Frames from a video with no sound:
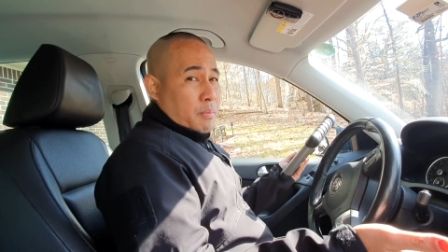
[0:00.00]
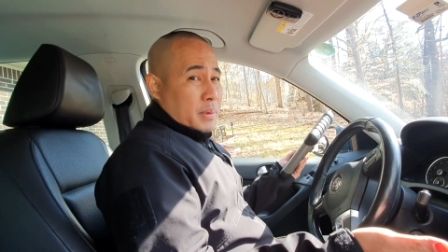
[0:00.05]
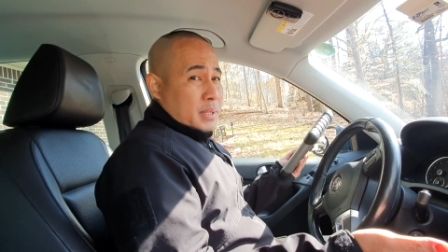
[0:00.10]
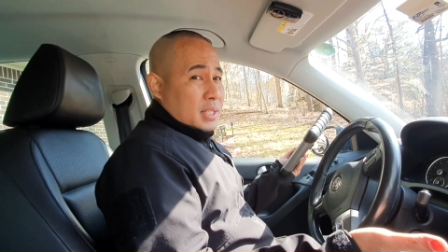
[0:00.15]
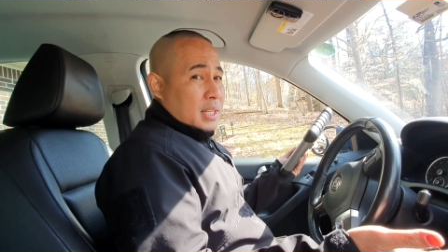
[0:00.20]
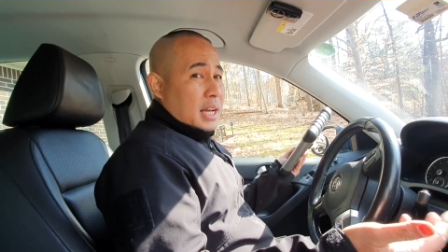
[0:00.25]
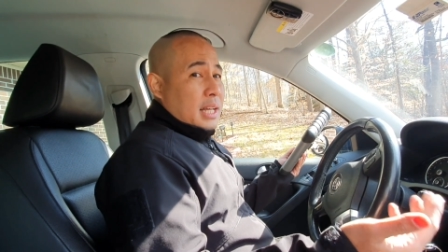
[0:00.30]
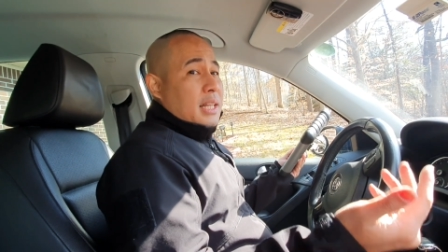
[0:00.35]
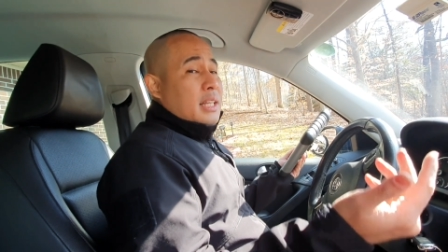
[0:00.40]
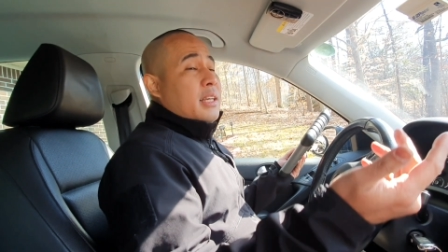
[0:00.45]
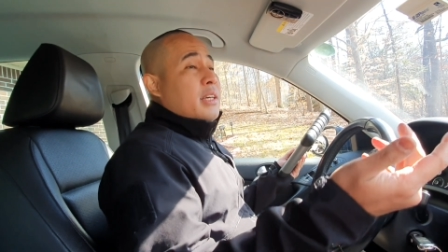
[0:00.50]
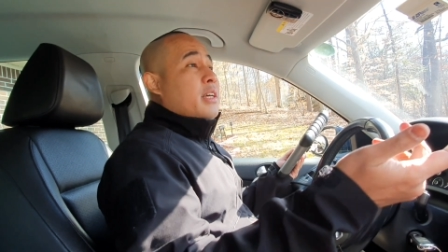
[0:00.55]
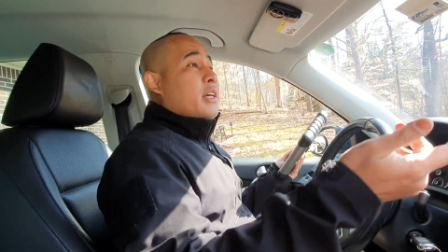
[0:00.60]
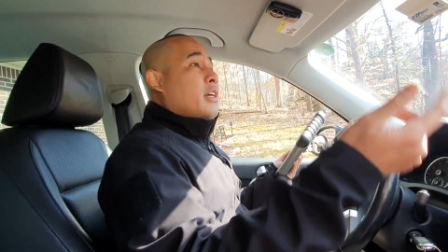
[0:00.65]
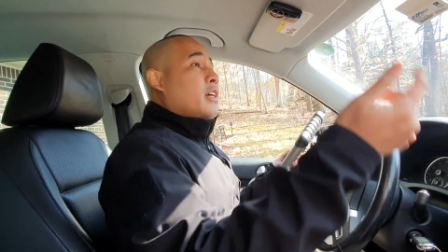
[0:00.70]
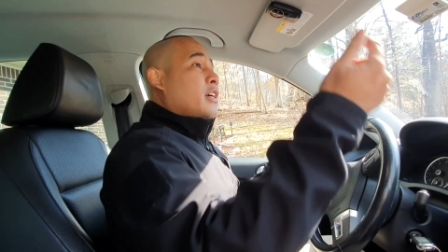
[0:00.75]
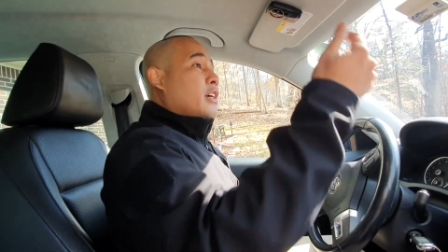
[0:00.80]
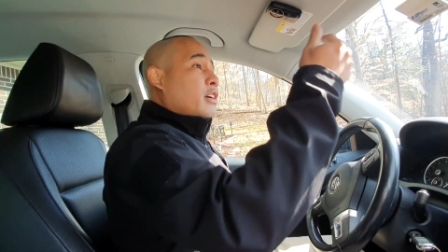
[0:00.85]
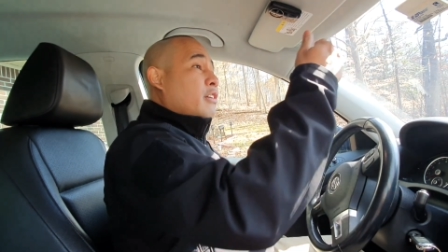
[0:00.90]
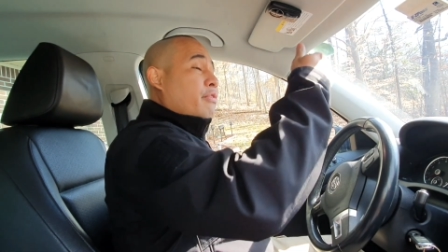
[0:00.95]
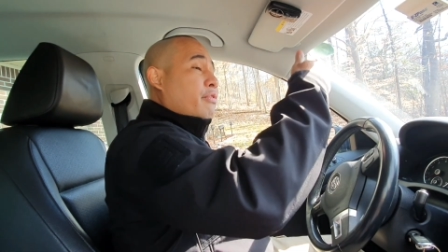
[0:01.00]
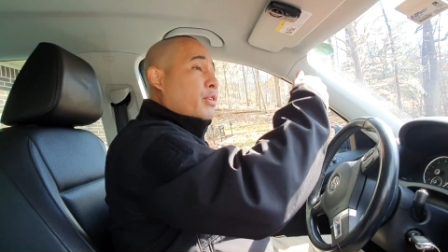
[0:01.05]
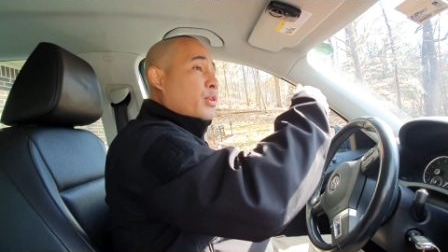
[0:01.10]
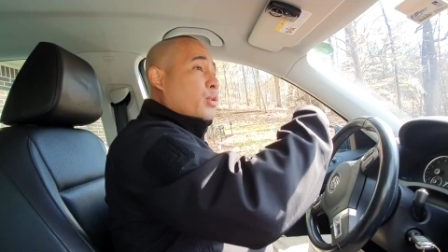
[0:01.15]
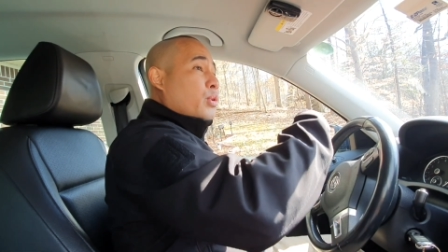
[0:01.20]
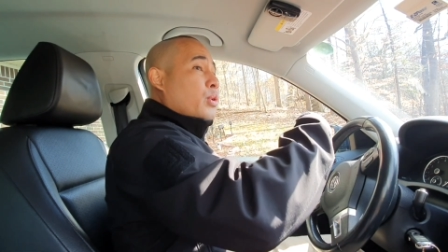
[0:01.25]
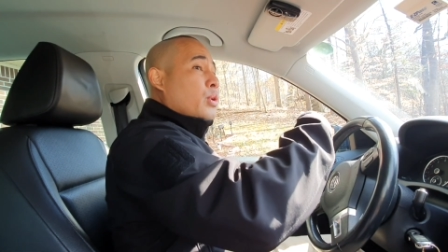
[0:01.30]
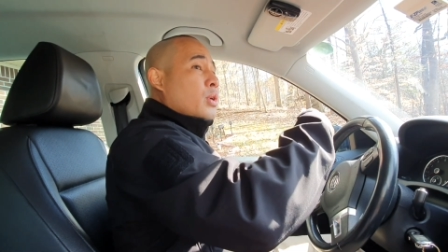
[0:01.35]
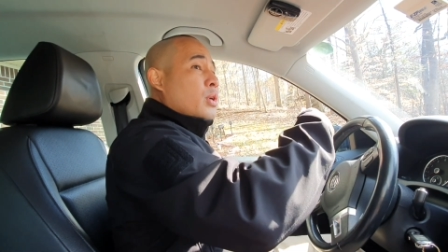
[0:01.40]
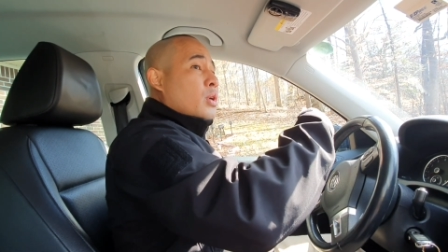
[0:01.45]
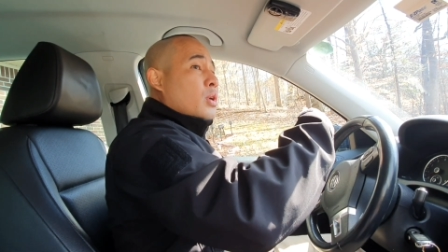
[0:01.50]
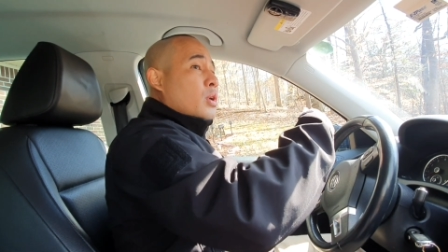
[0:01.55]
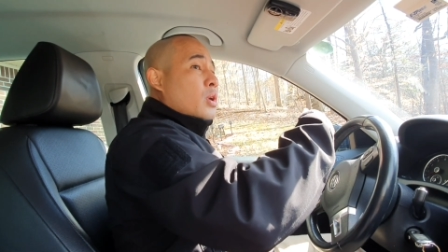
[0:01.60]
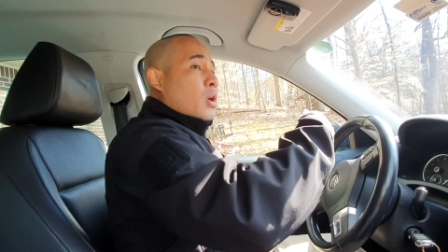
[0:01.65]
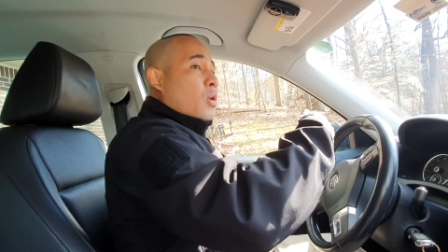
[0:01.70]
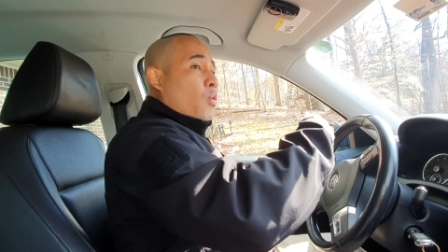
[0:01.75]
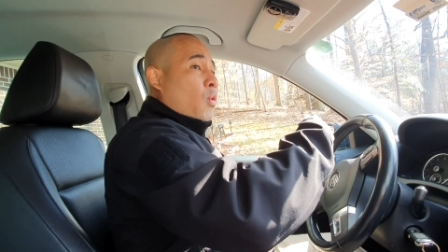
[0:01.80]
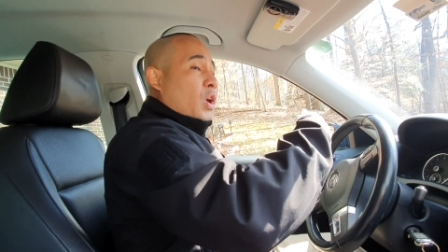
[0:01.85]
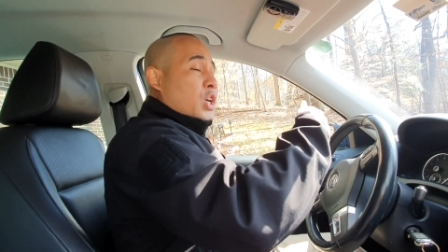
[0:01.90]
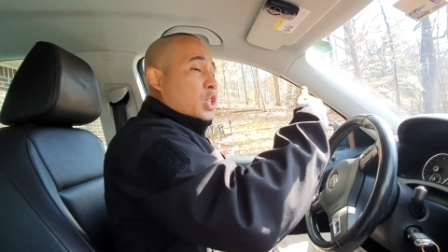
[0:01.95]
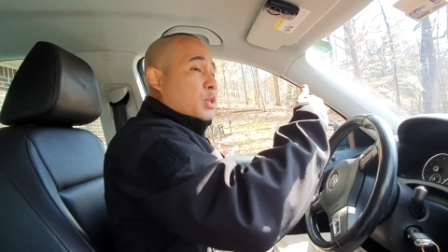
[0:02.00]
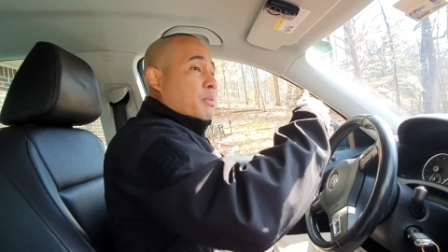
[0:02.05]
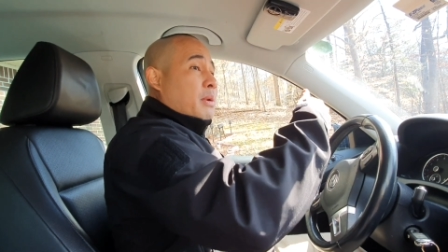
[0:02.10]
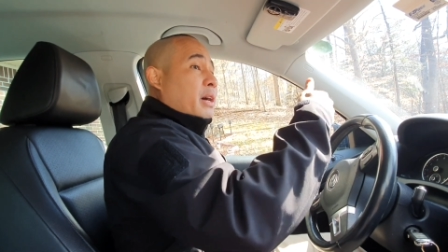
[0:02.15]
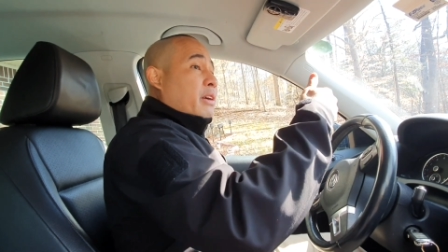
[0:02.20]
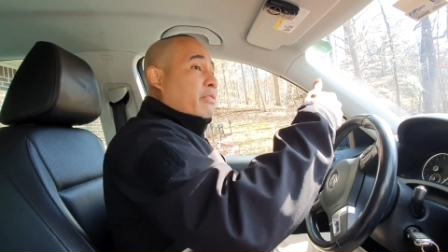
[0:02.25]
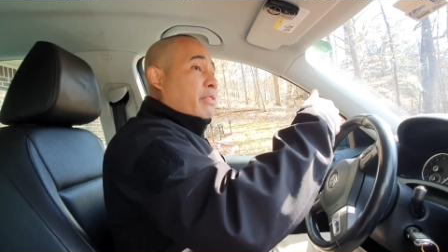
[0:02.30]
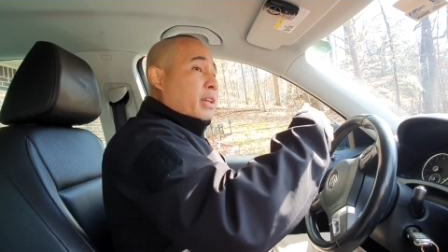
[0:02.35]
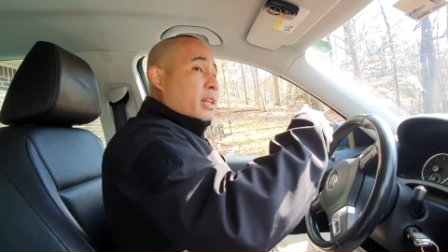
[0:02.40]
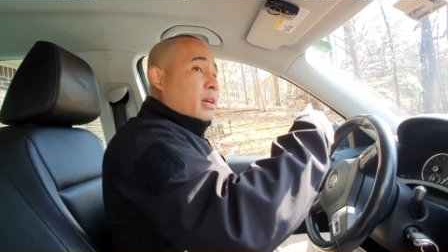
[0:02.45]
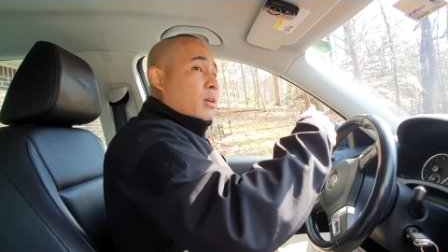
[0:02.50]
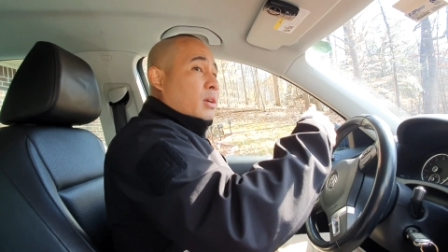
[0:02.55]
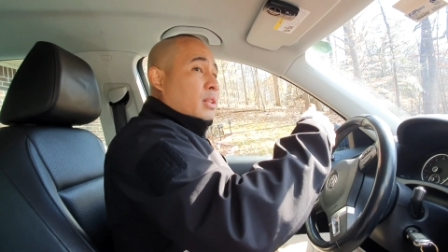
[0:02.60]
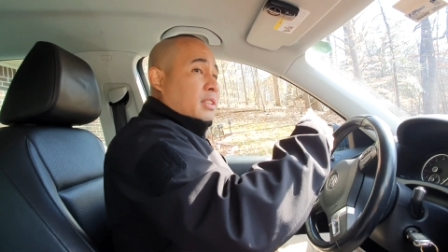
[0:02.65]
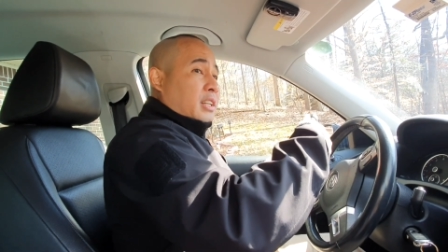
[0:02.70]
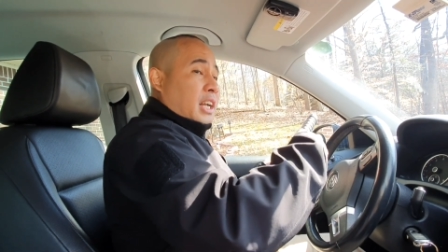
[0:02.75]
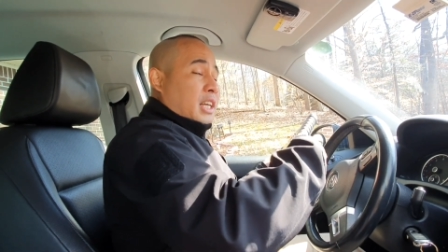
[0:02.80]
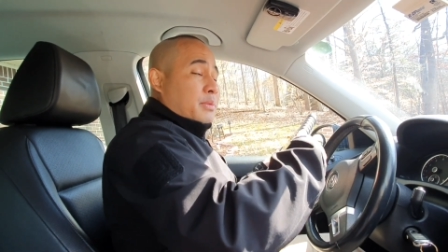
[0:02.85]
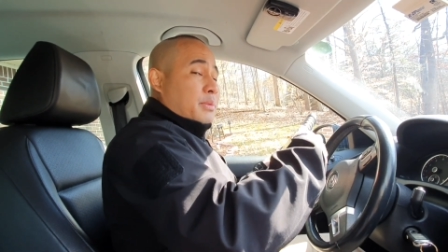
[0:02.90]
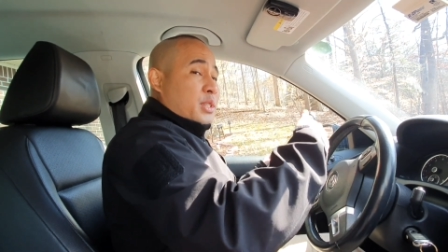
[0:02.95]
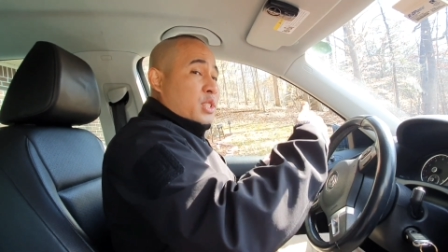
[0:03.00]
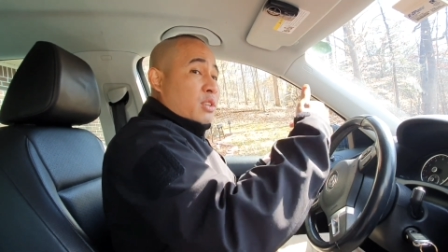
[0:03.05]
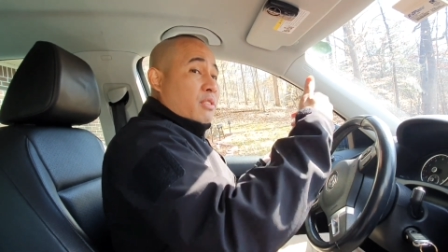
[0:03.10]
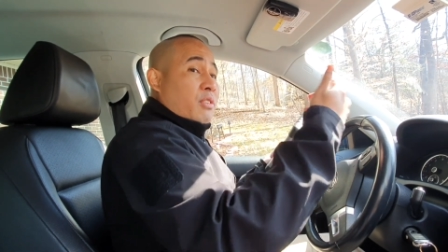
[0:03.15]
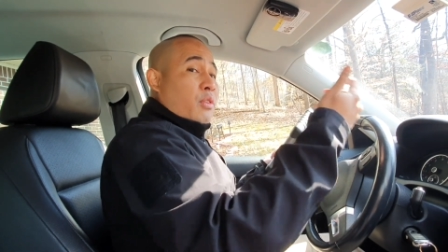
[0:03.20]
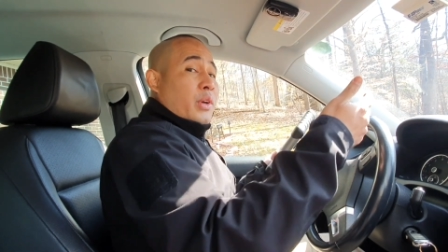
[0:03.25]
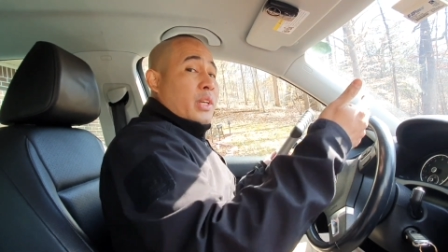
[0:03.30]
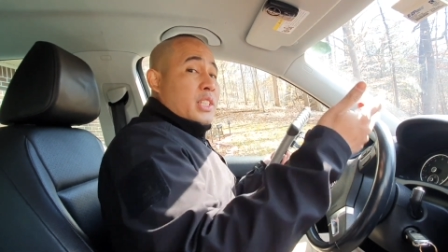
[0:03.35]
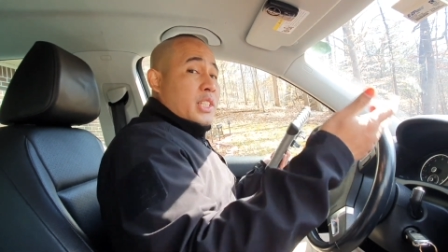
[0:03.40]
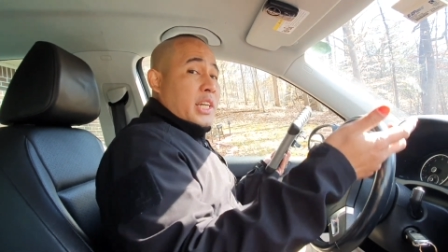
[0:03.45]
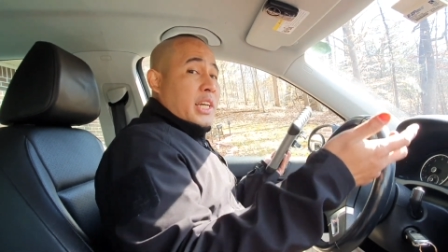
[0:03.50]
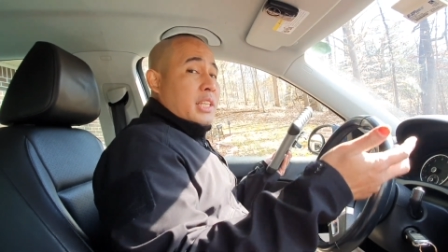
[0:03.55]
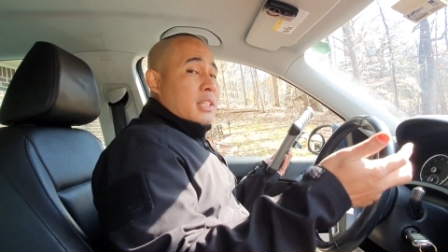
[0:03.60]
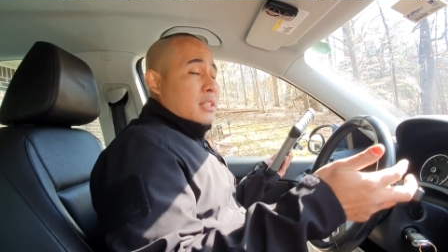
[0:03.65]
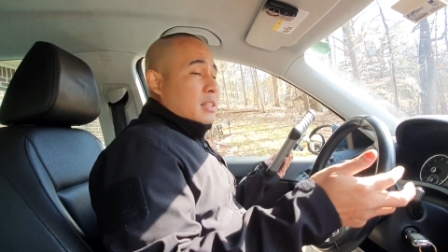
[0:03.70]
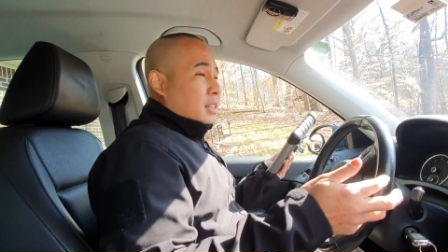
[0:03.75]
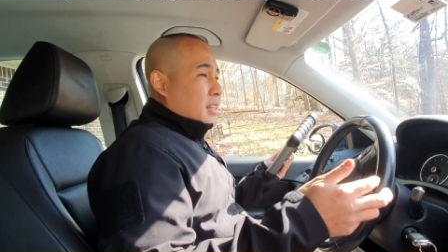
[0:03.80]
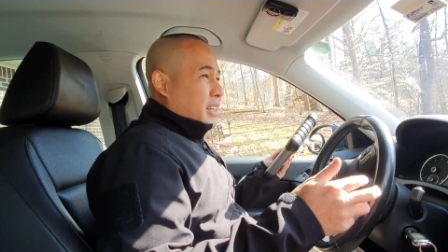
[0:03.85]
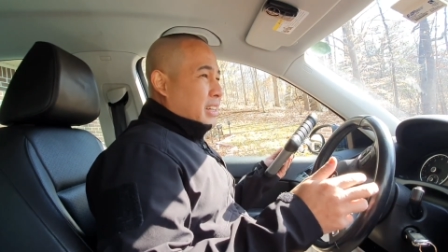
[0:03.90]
Passat. If you watch my video on transmission fluid change,